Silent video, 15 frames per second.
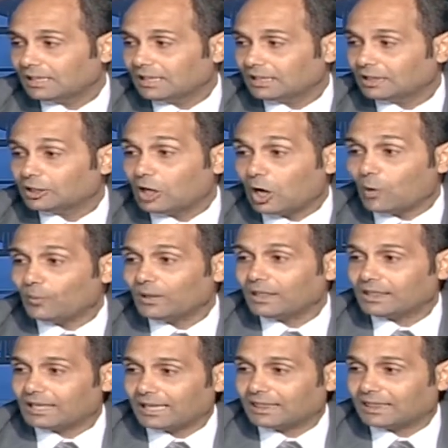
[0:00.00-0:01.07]
Knowing
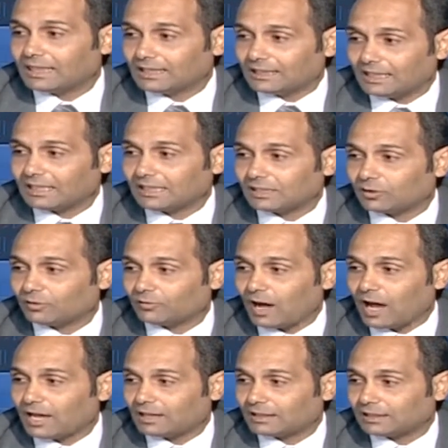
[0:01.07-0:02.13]
that the density of
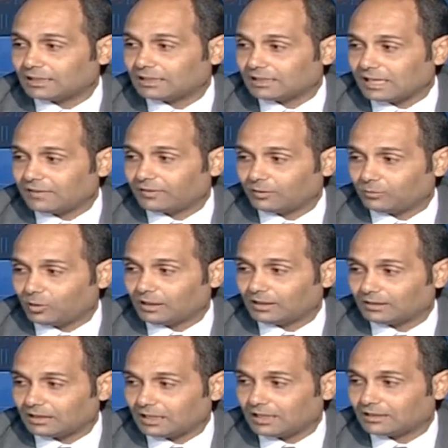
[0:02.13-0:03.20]
iron is
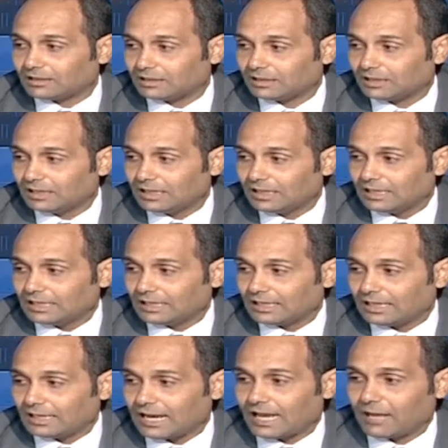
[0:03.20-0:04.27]
7.8
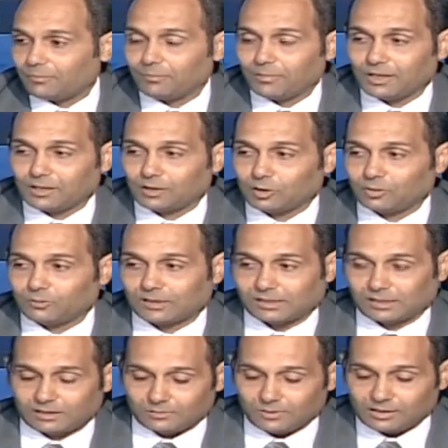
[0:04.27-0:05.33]
gram per cubic
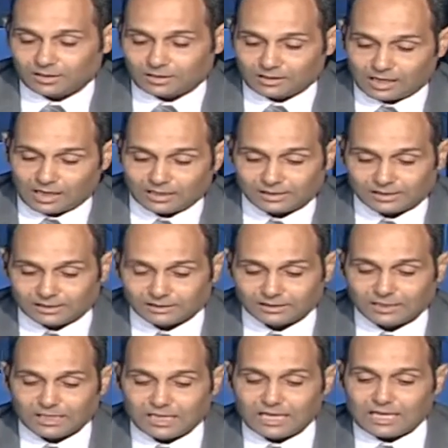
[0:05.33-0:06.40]
centimeter, the answer,
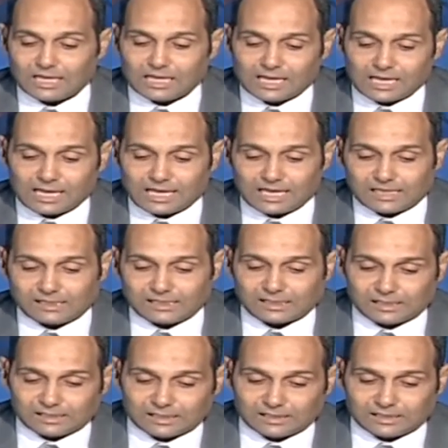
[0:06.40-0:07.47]

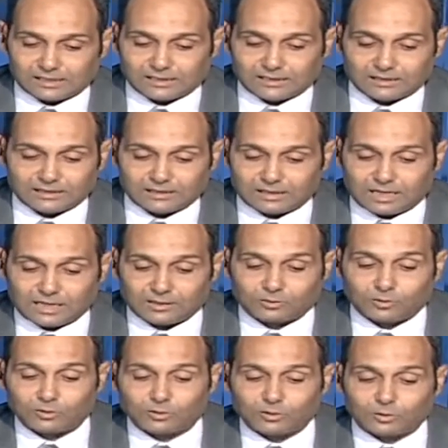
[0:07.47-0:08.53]
as I
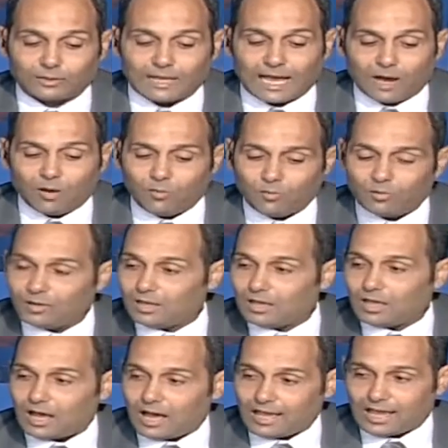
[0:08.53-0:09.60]
told you now,
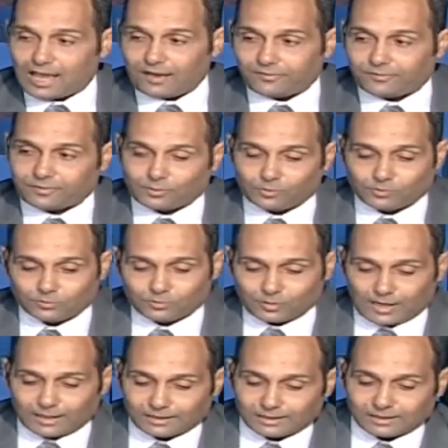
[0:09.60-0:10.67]
I have to
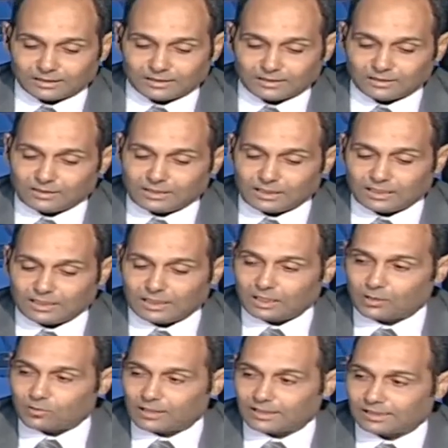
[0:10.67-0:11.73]
write D
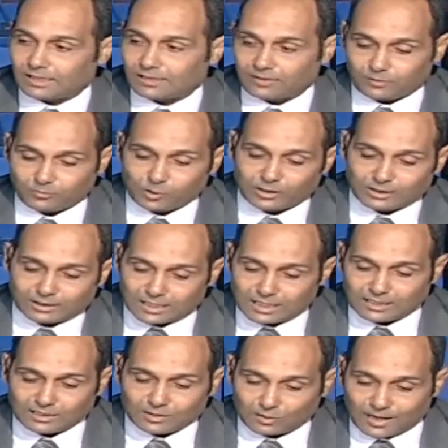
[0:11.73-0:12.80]
equal
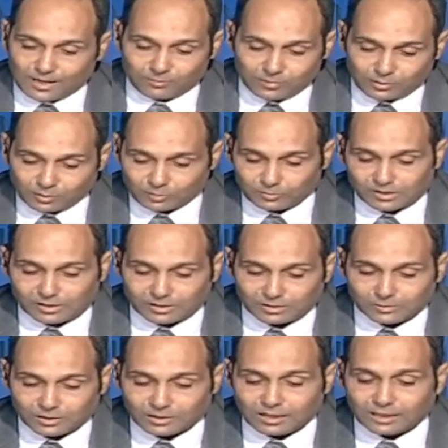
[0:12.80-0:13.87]
7.8 gram per cubic
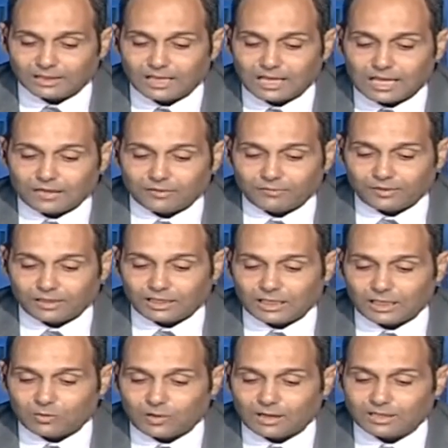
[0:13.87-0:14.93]
centimeter, V
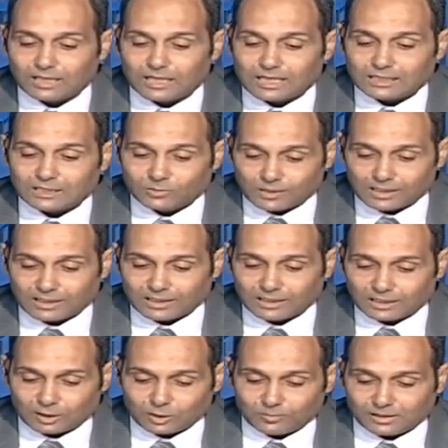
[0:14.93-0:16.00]
equal 20
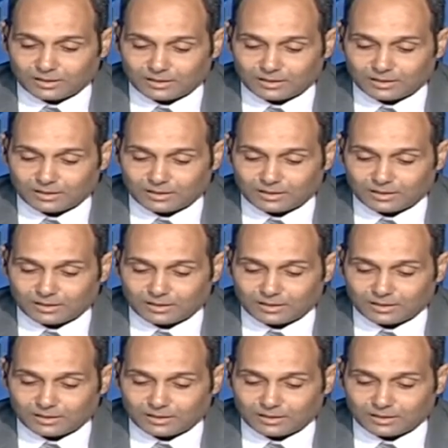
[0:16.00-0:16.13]
cubic